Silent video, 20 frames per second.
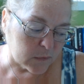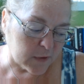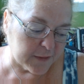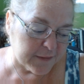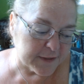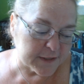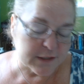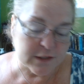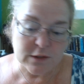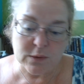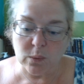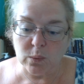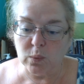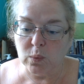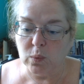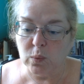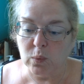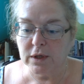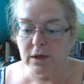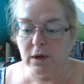this
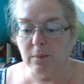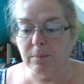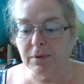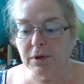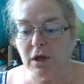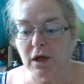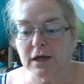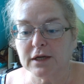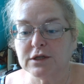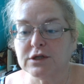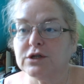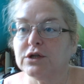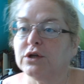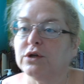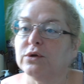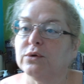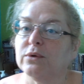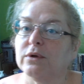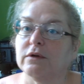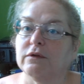would apply to
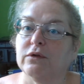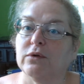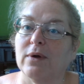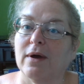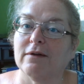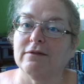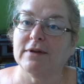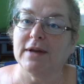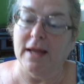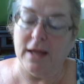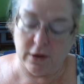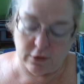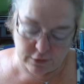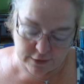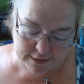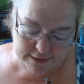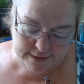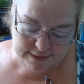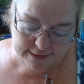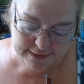you if you have an
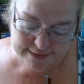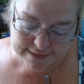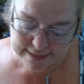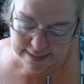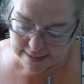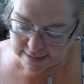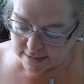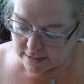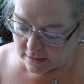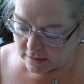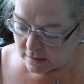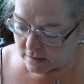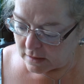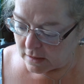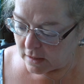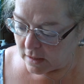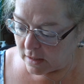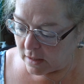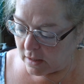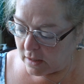Aries ascendant,
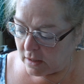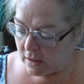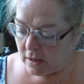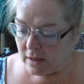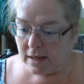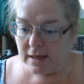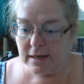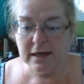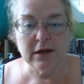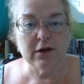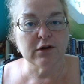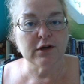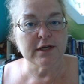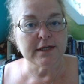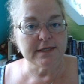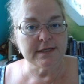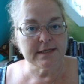an Aries